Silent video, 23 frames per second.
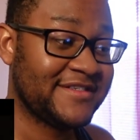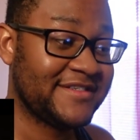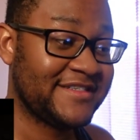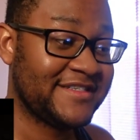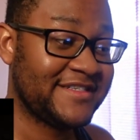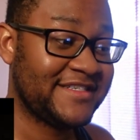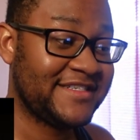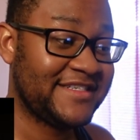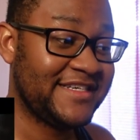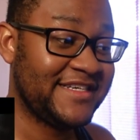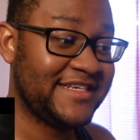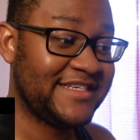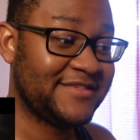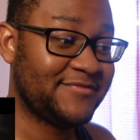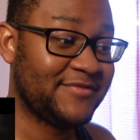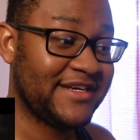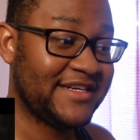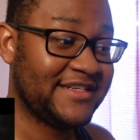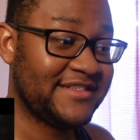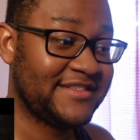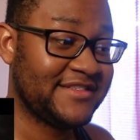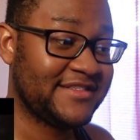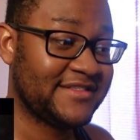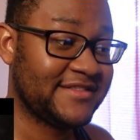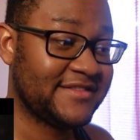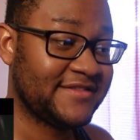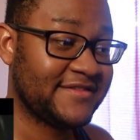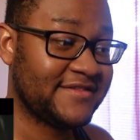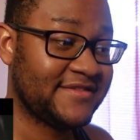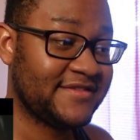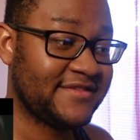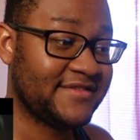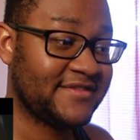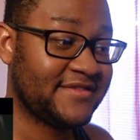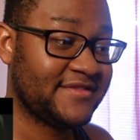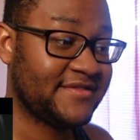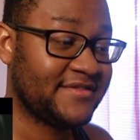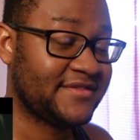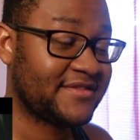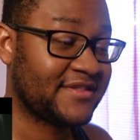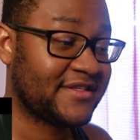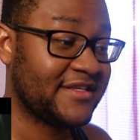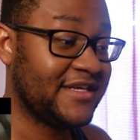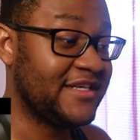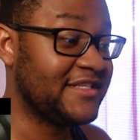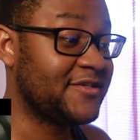Jeez, man.
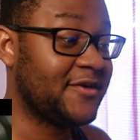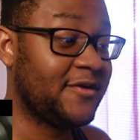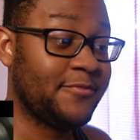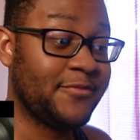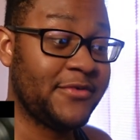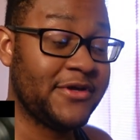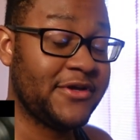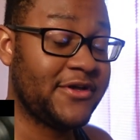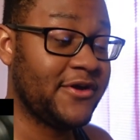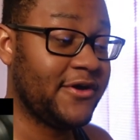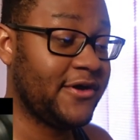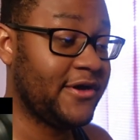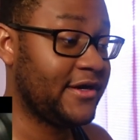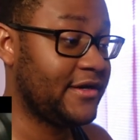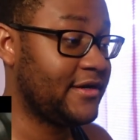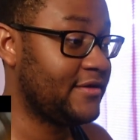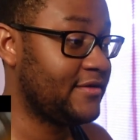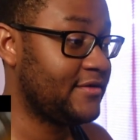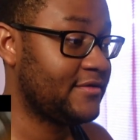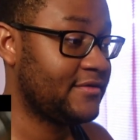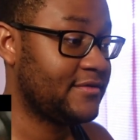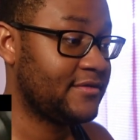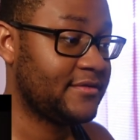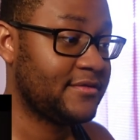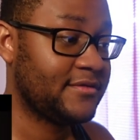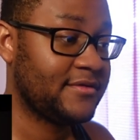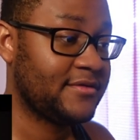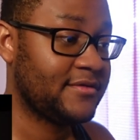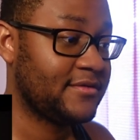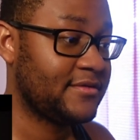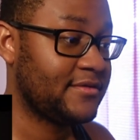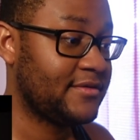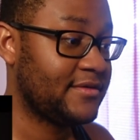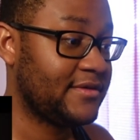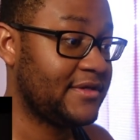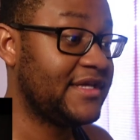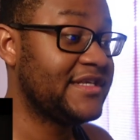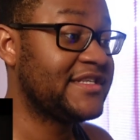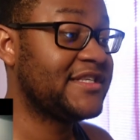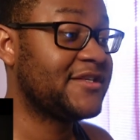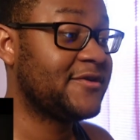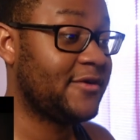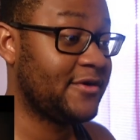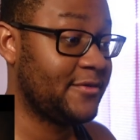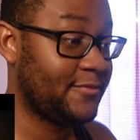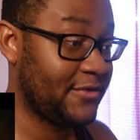This is gonna be good. This
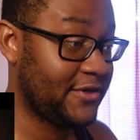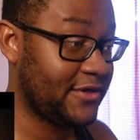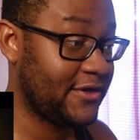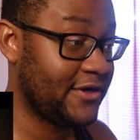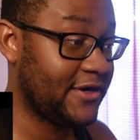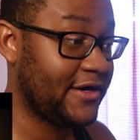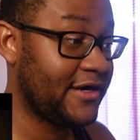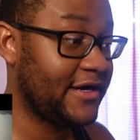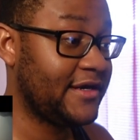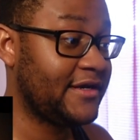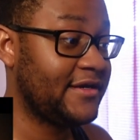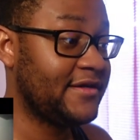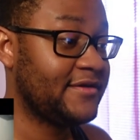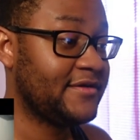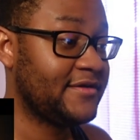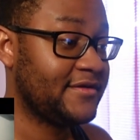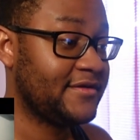is gonna be good.